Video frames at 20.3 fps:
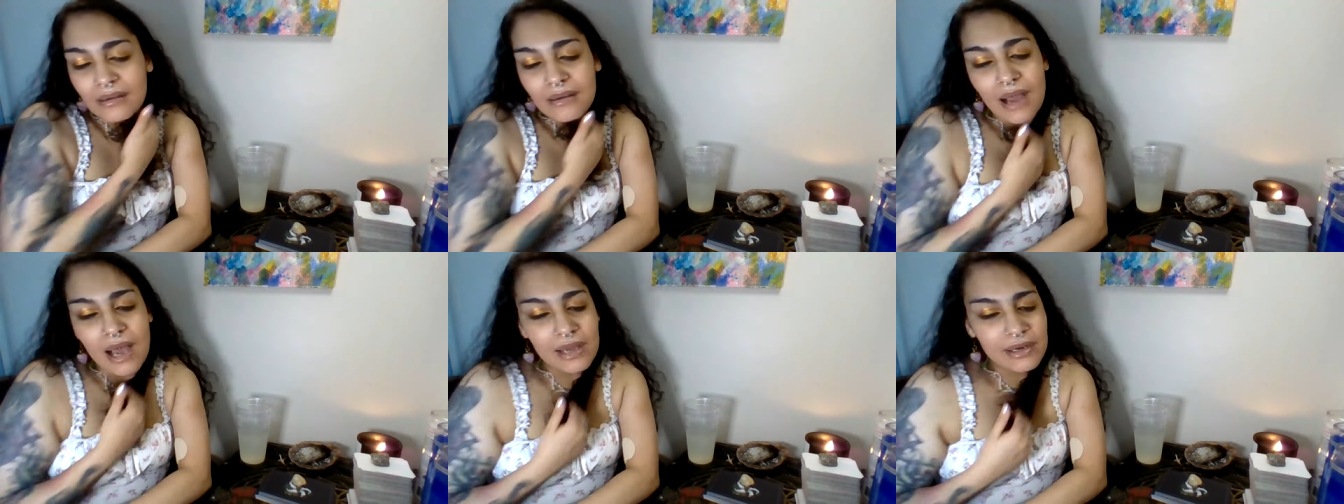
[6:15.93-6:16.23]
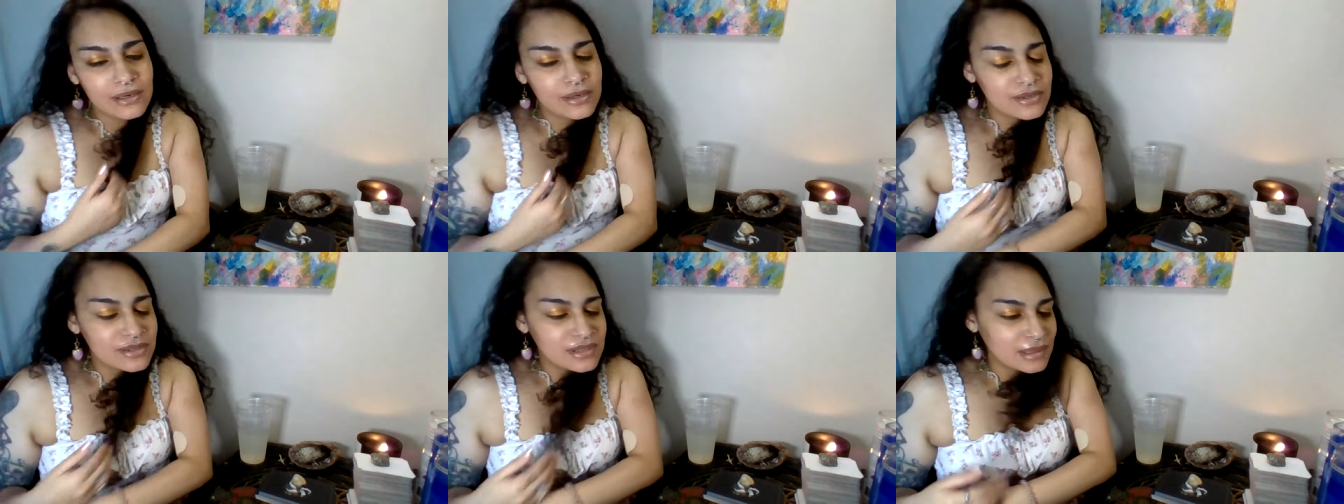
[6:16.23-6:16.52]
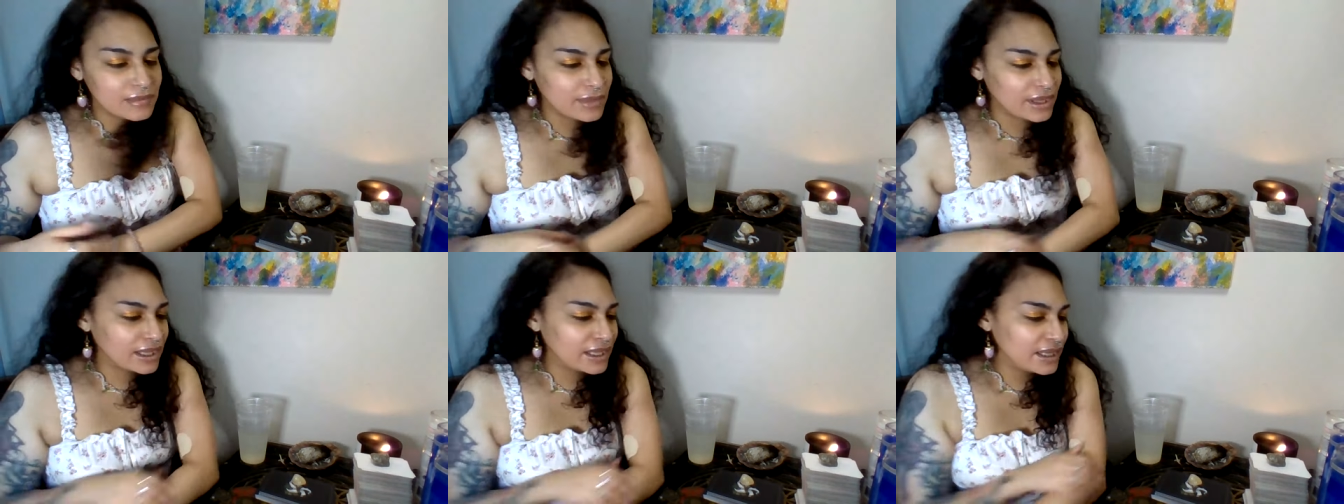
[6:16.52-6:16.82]
I don't know,
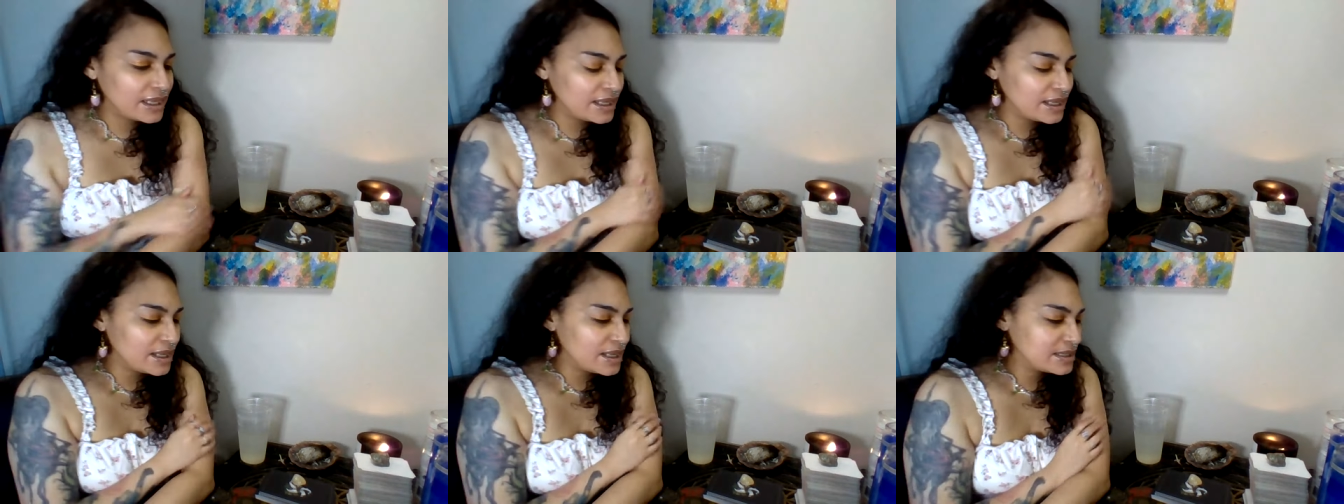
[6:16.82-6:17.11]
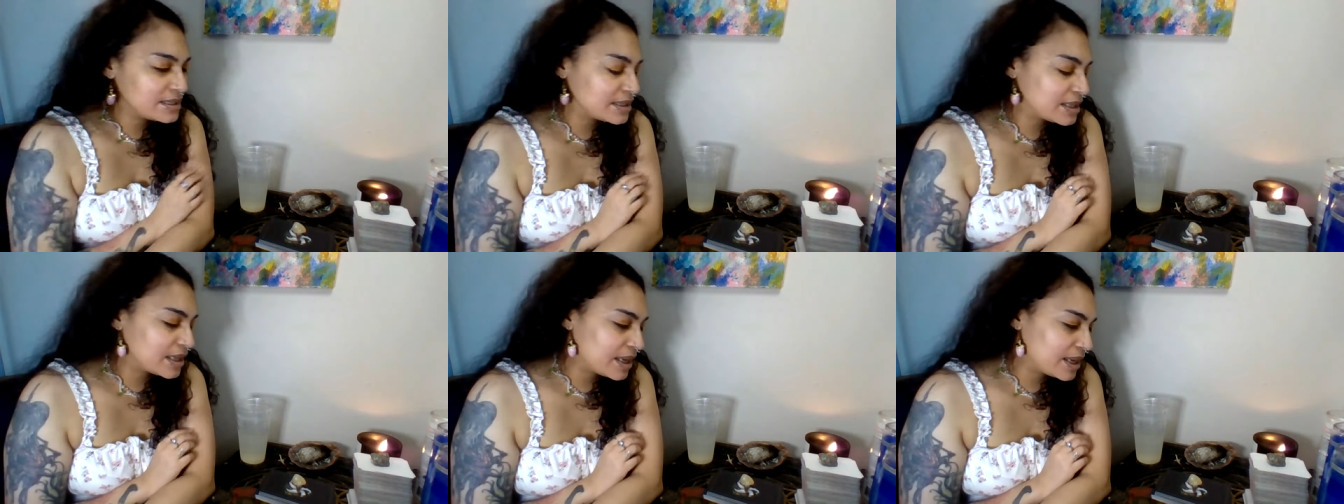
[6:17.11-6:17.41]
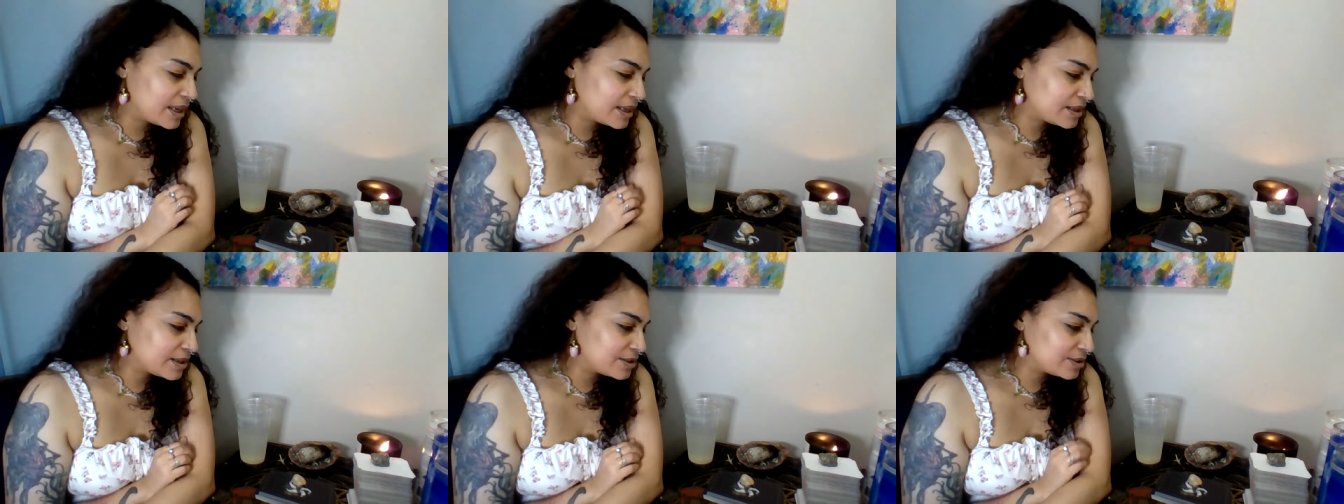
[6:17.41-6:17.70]
somebody is,
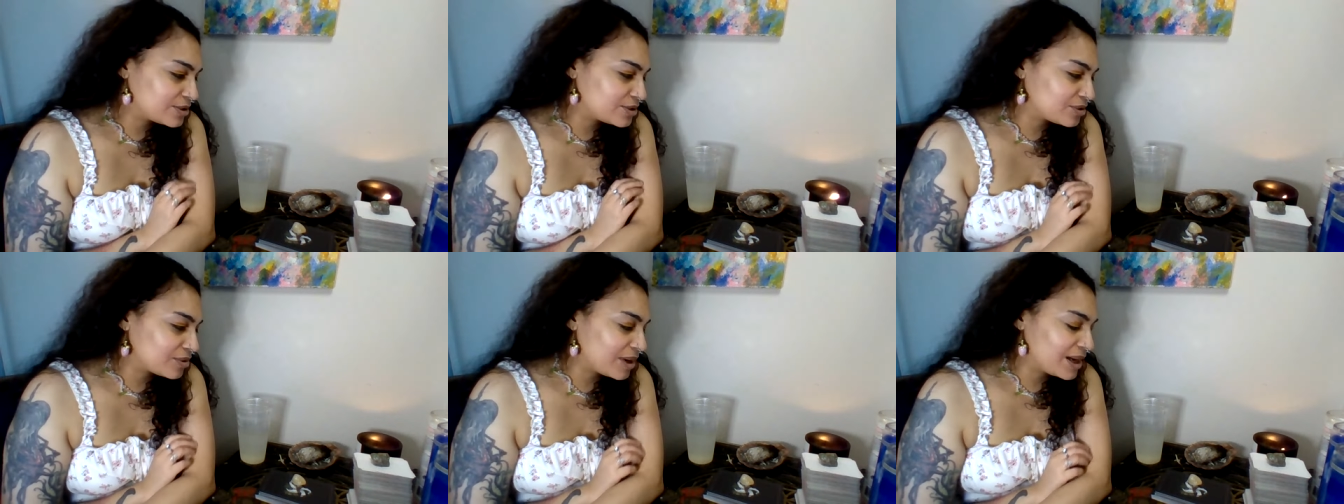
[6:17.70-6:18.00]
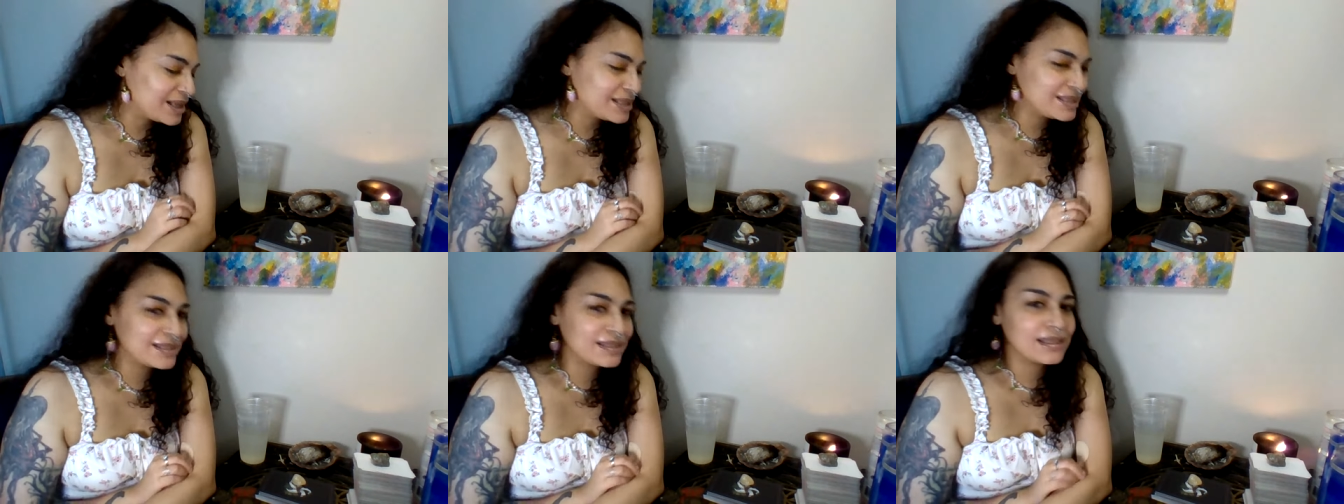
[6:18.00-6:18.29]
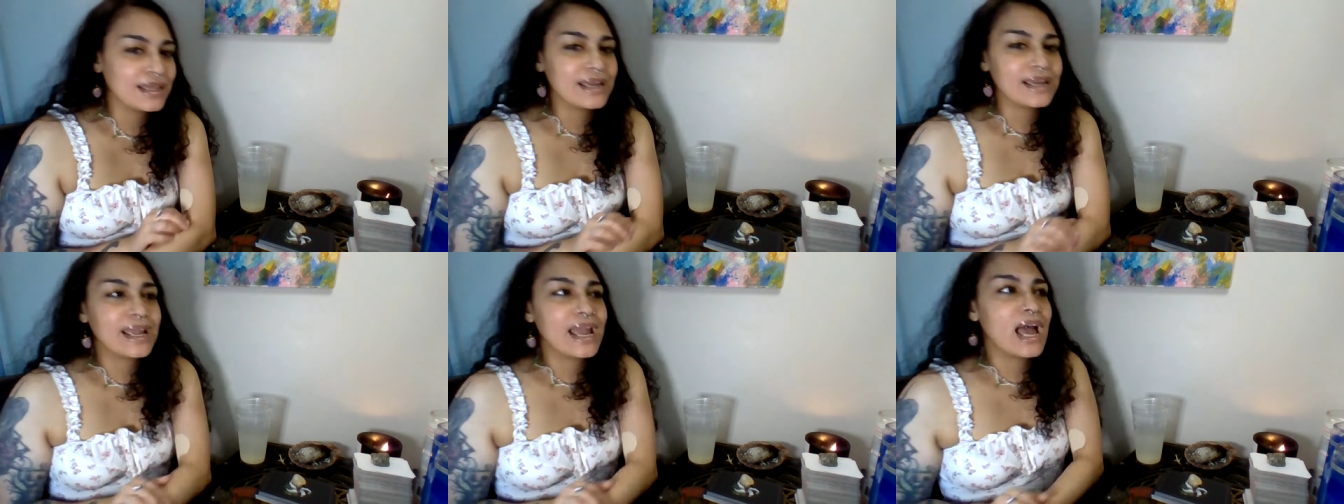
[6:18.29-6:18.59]
like, trying to,
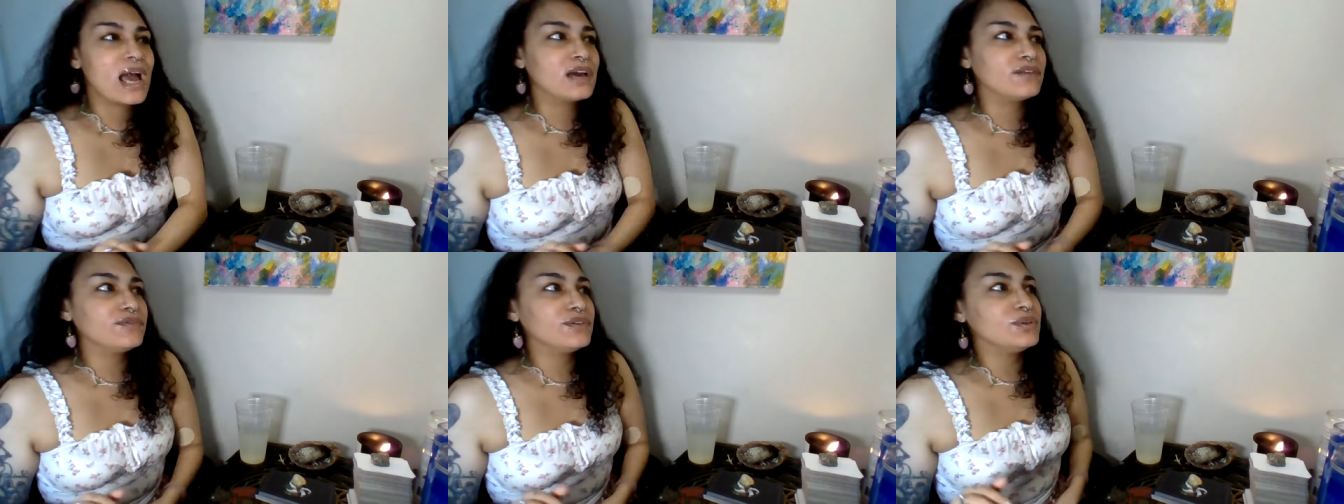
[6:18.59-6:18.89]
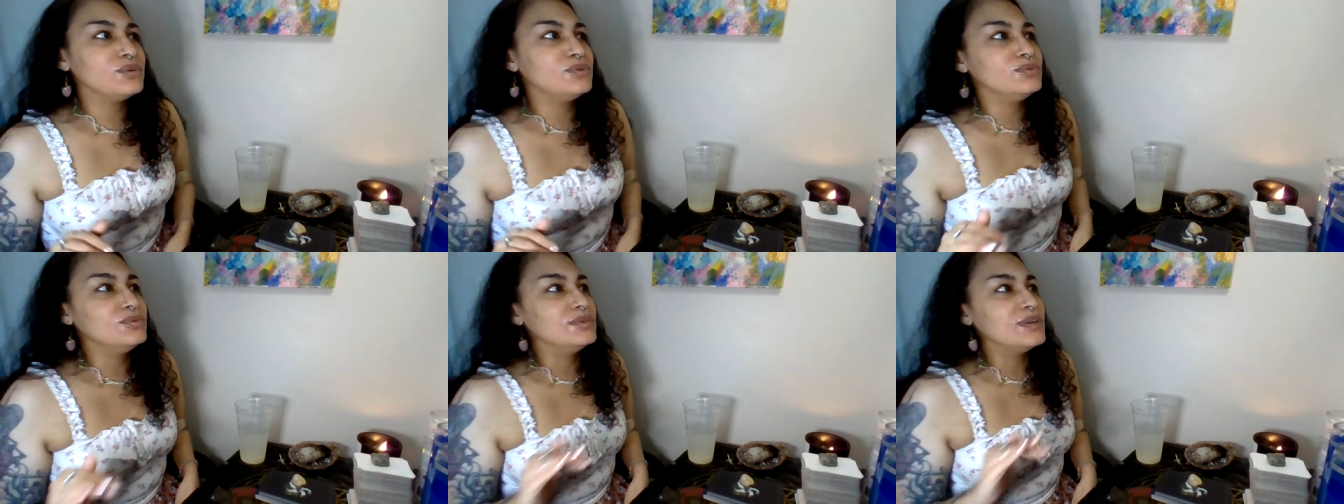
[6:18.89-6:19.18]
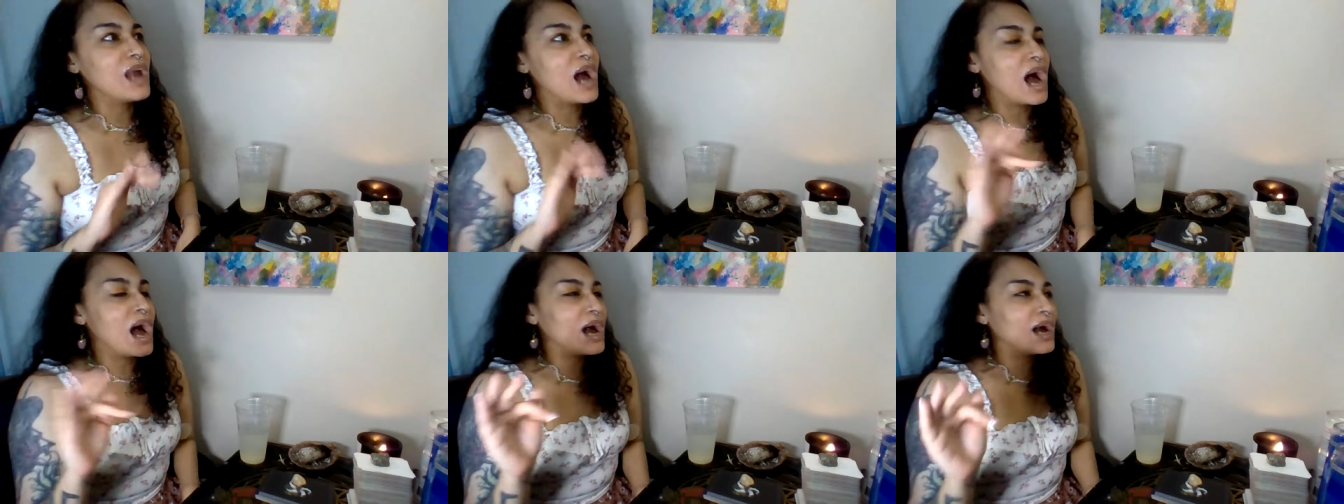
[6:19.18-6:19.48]
like, have you
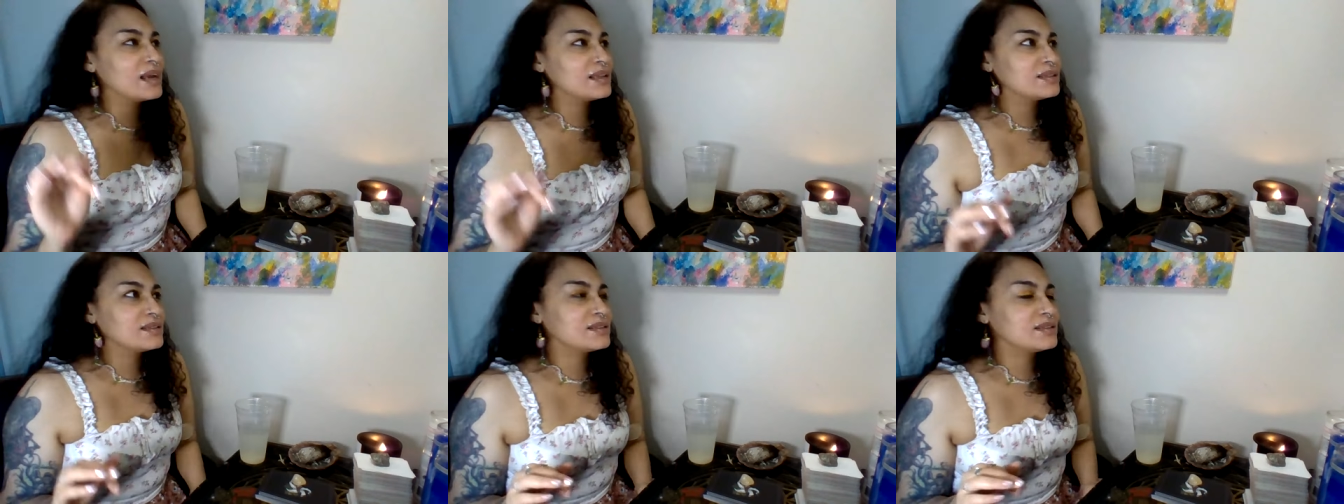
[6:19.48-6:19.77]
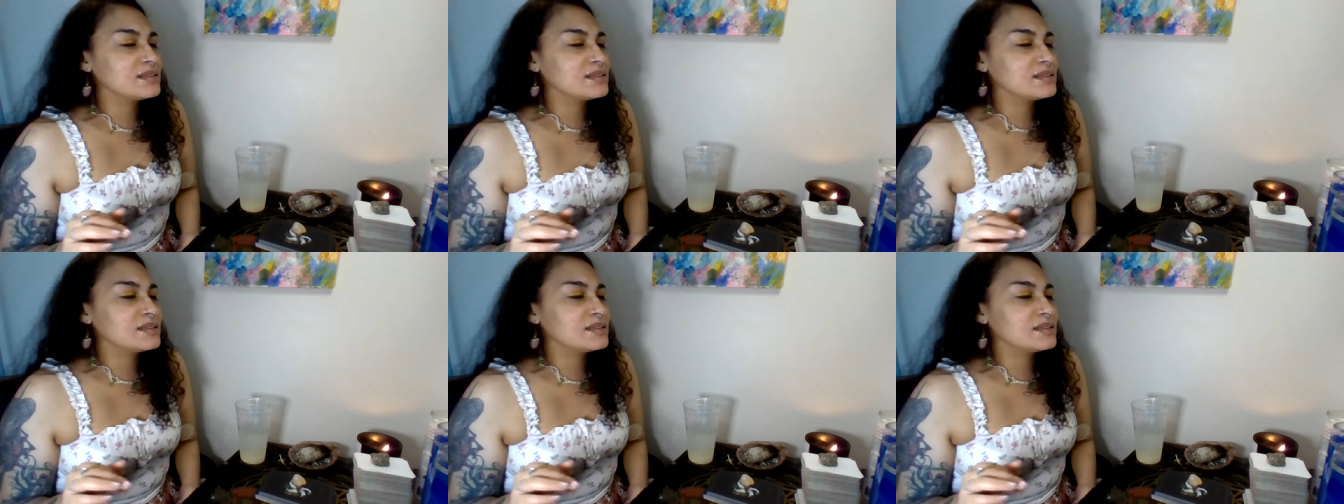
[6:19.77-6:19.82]
not